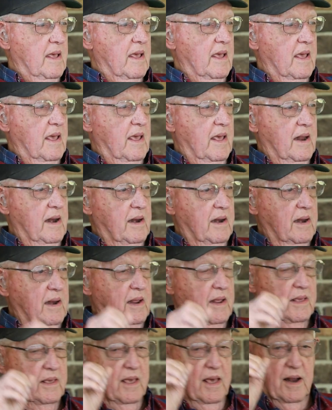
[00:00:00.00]

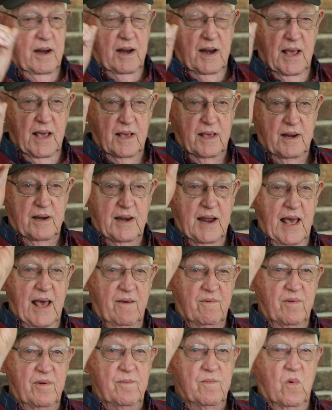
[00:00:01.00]
And kind of like a
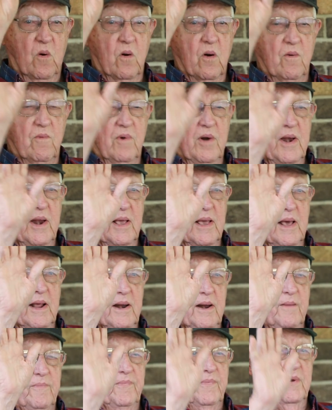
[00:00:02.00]
diving board, when you
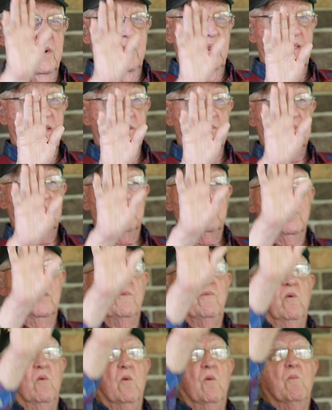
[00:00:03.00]
got up there, there was 3
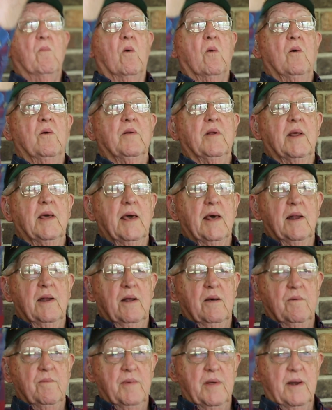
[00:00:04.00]
or 4 boys ahead
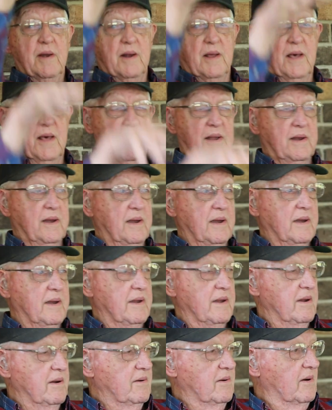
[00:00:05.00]
of me, and I
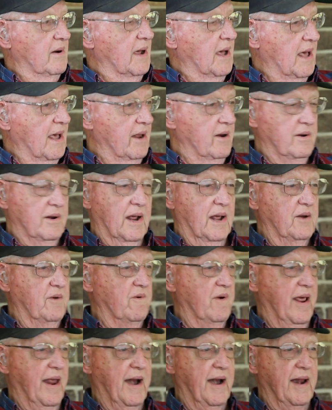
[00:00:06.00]

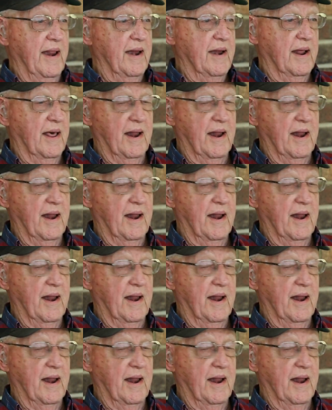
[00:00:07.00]
dreaded it.